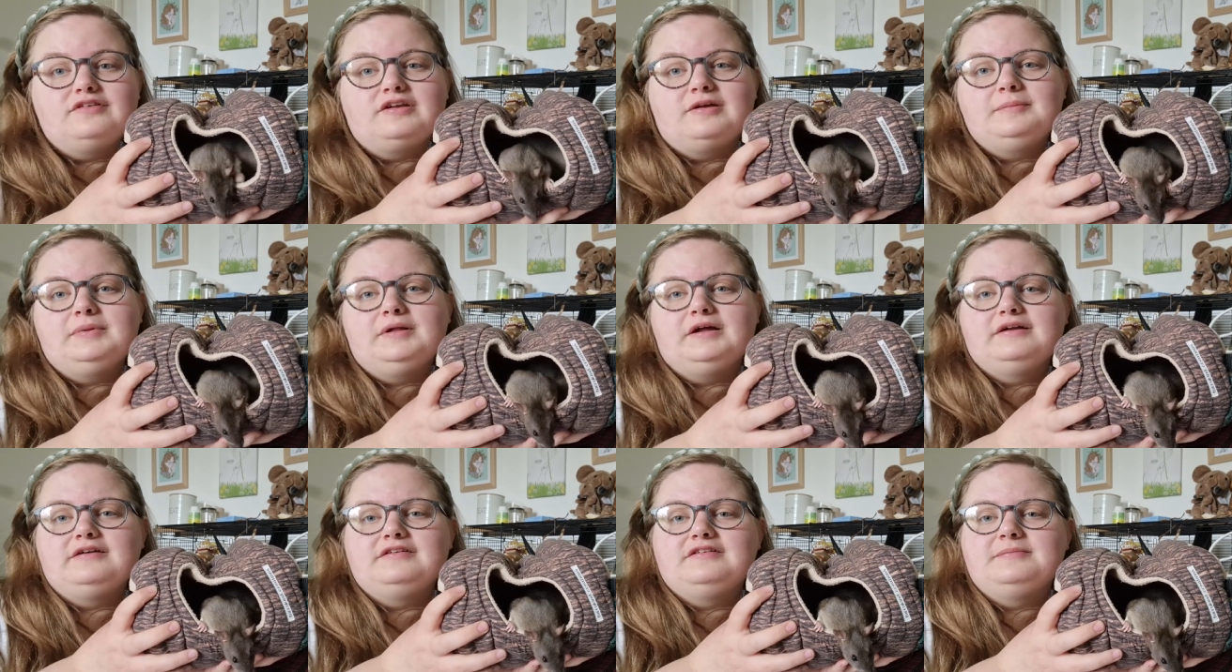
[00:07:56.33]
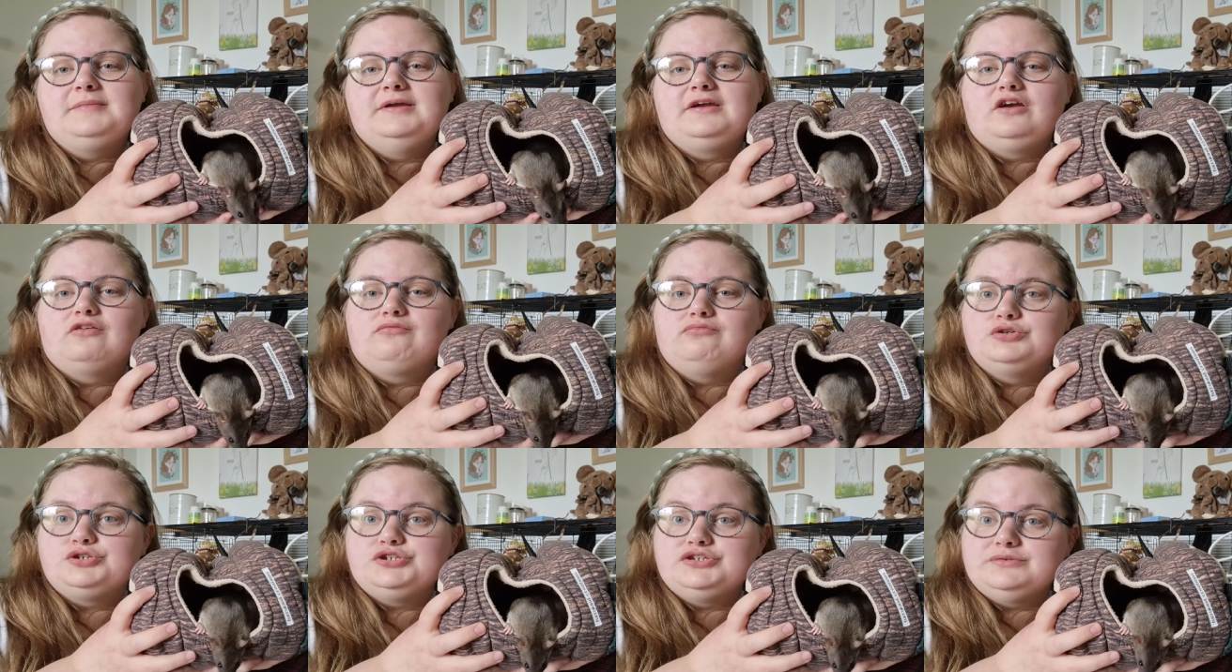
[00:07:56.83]
I'm planning to make
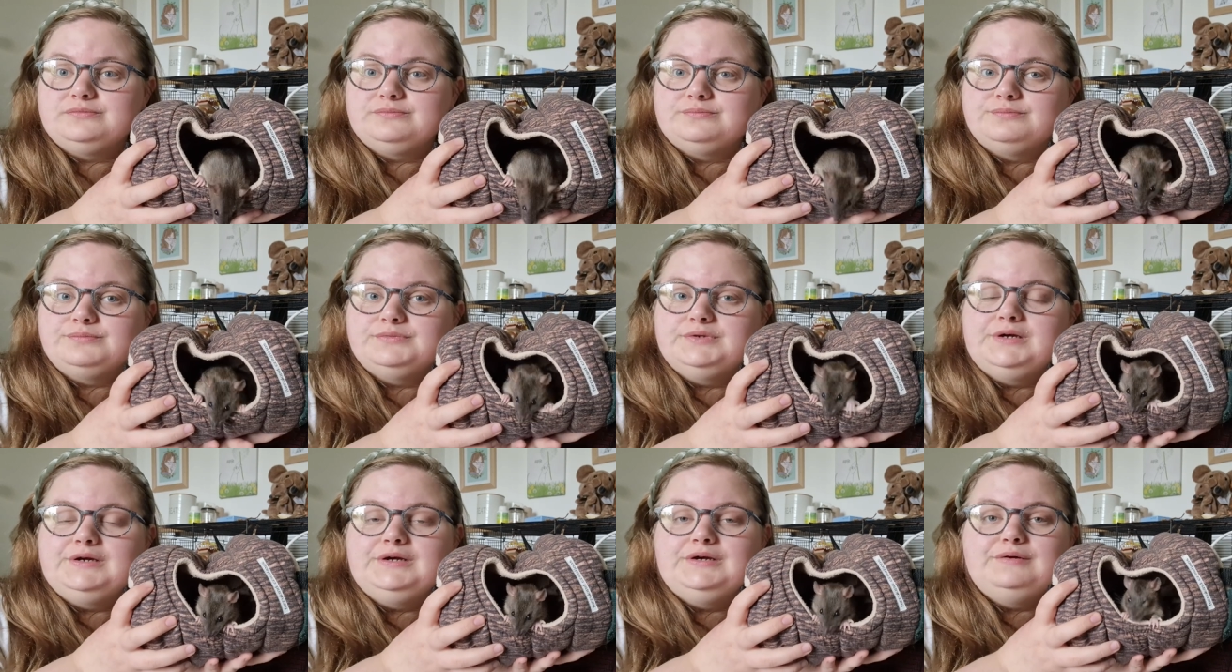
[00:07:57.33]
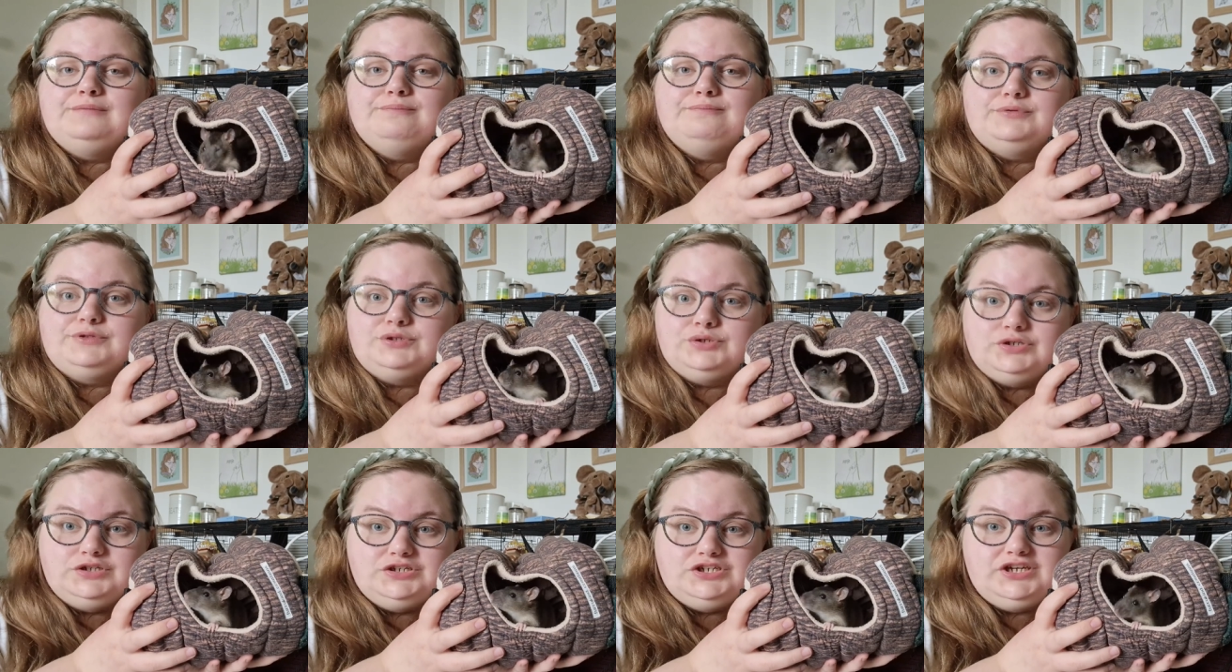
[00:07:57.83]
a Russian
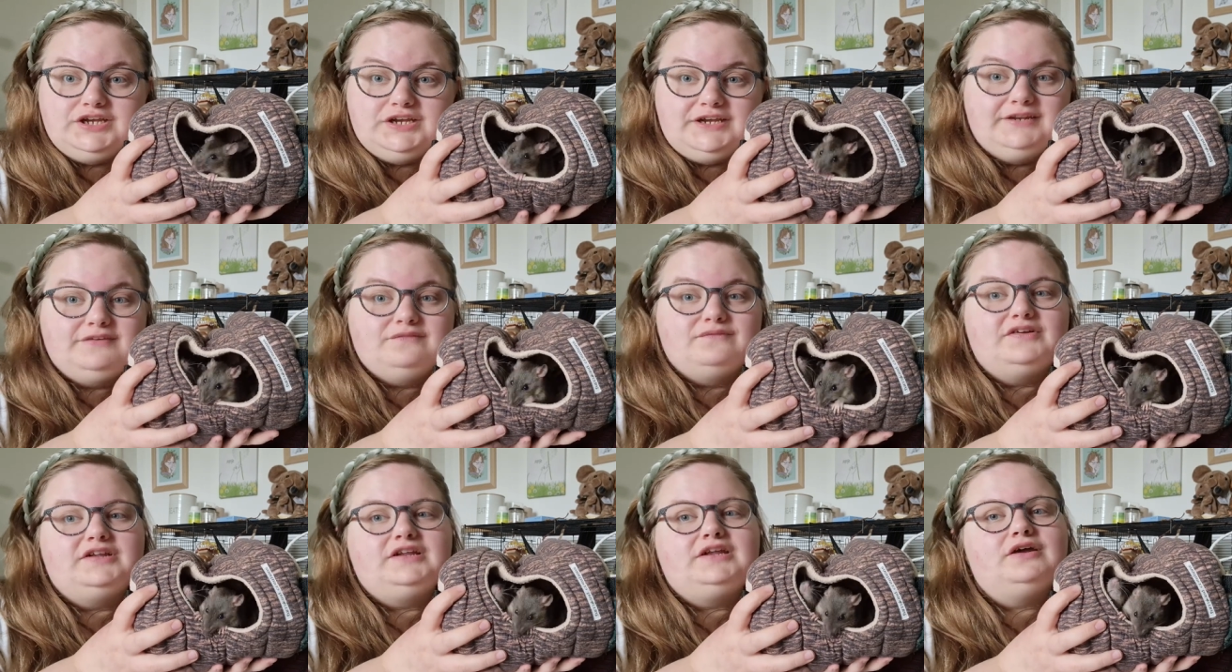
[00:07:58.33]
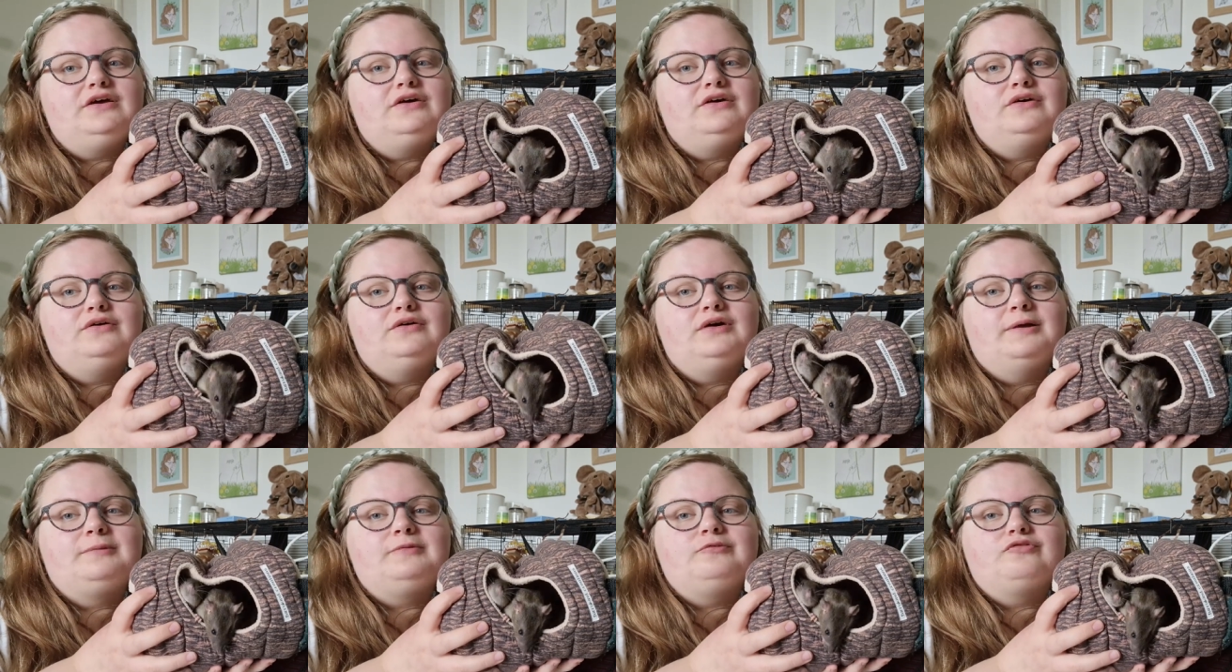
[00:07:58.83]
blue gene
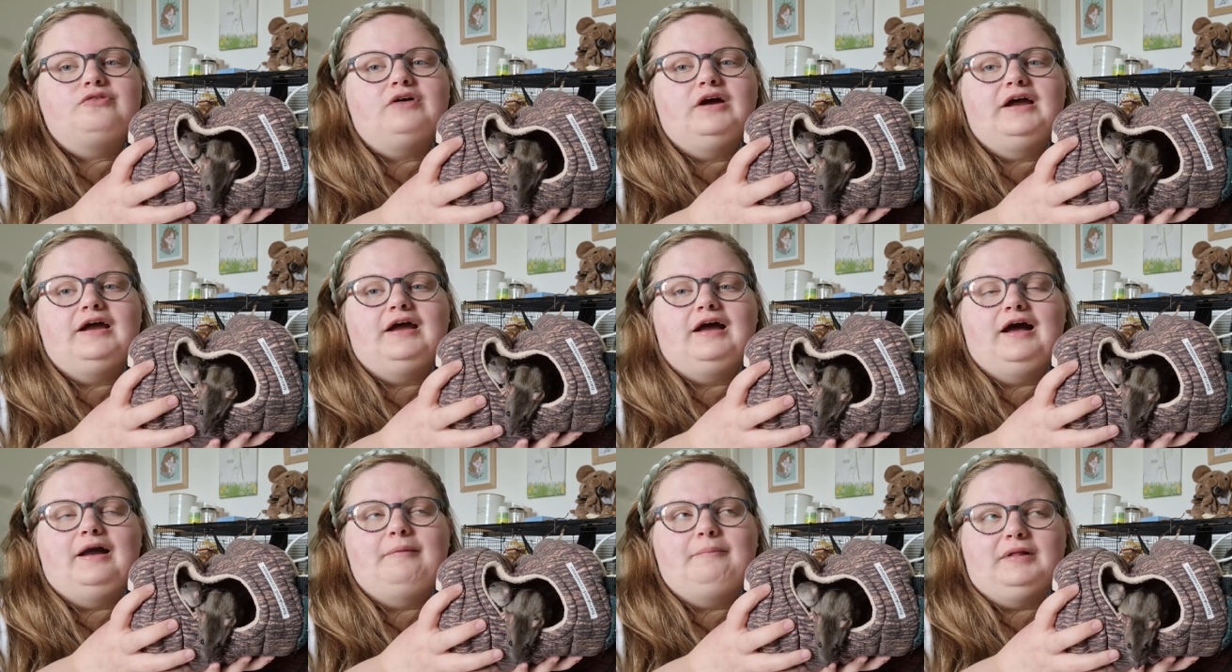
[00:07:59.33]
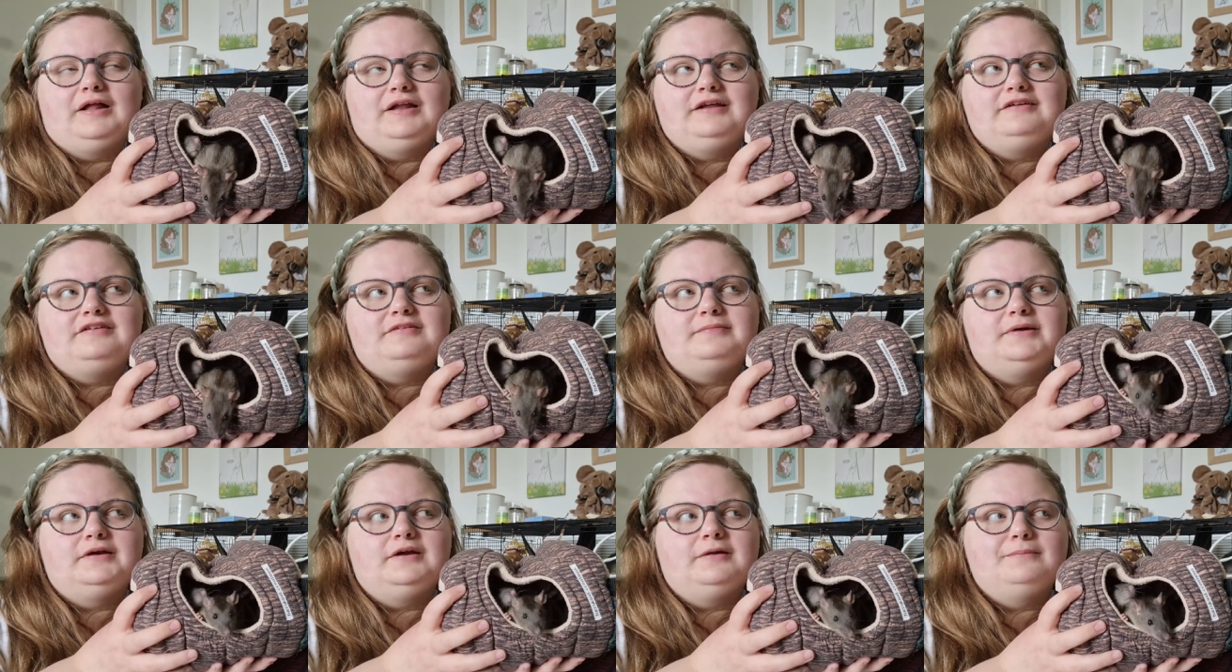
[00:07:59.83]
video. I'm try I'm planning
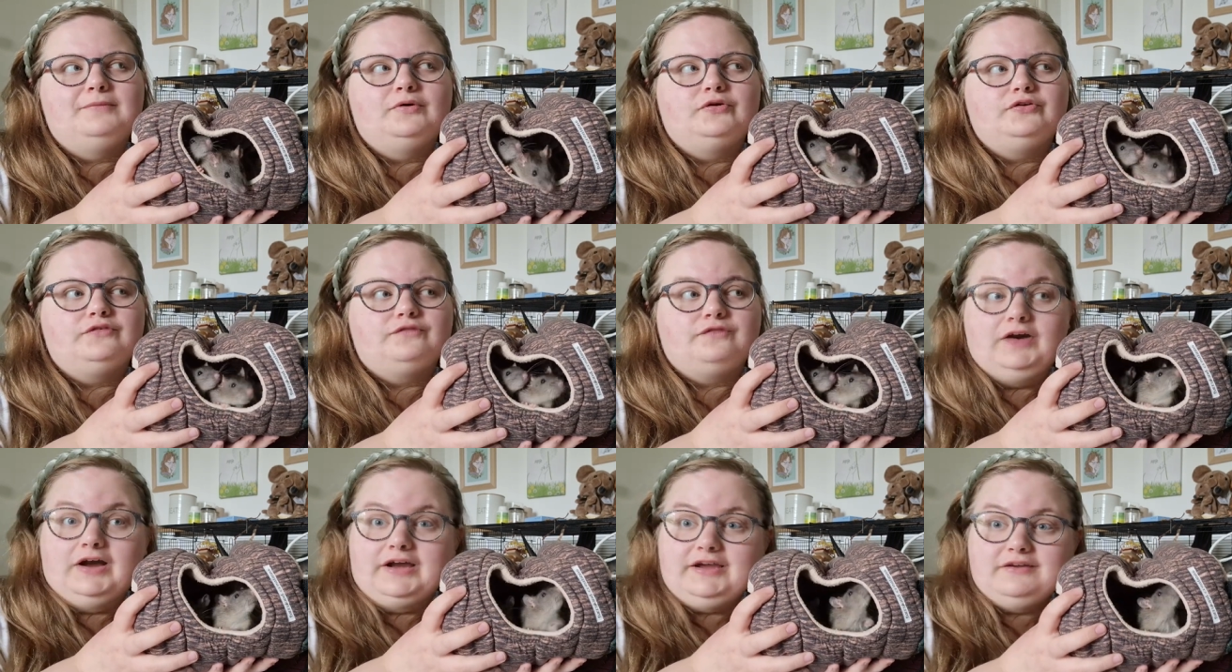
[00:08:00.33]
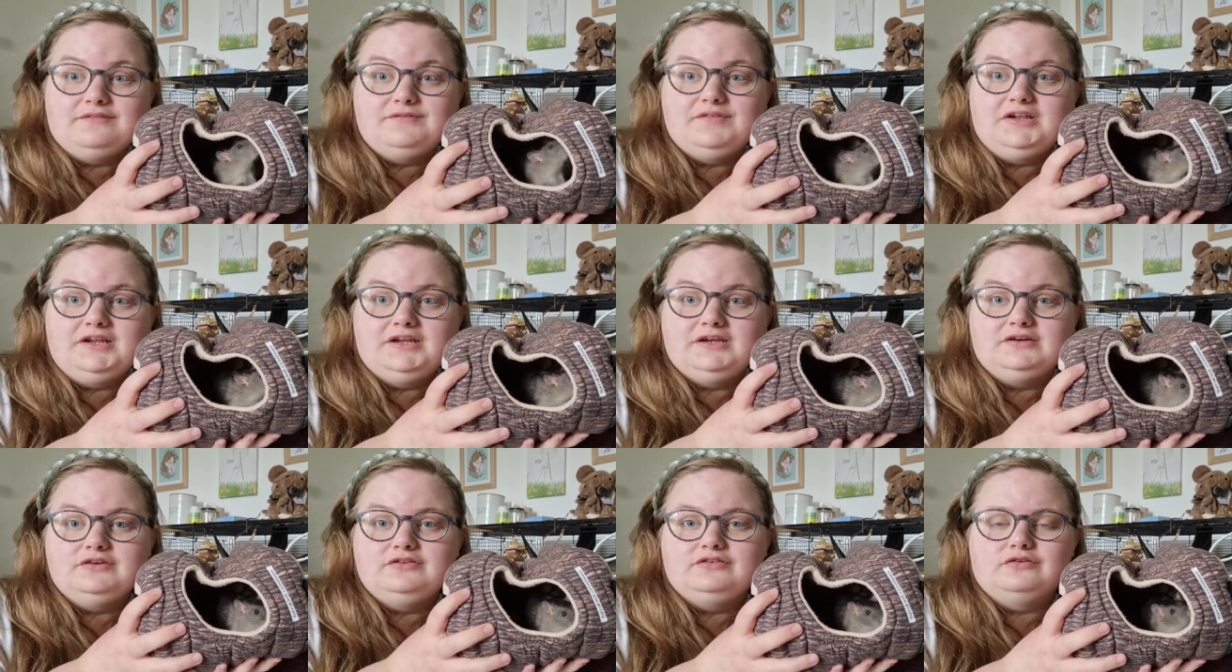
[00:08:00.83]
to make a modifier
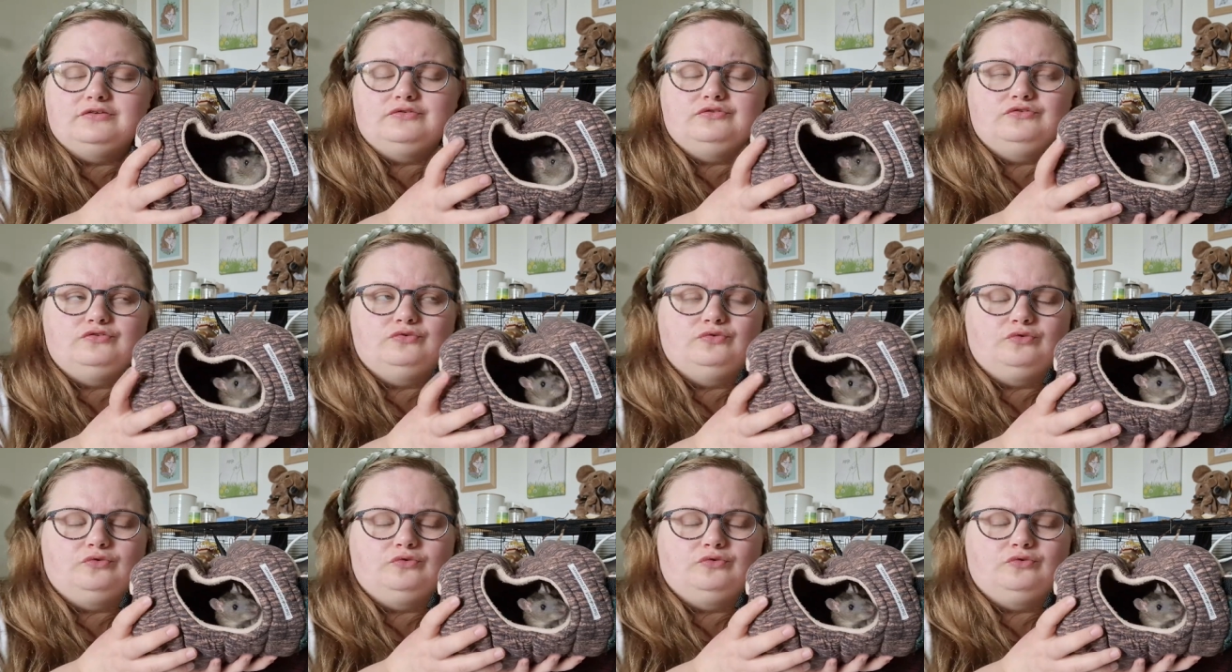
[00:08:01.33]
video, so to